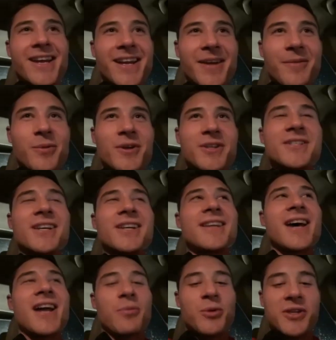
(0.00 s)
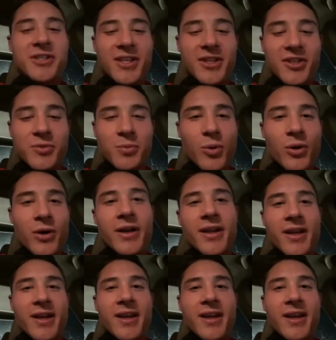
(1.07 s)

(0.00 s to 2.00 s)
and I appreciate that. I appreciate the sport.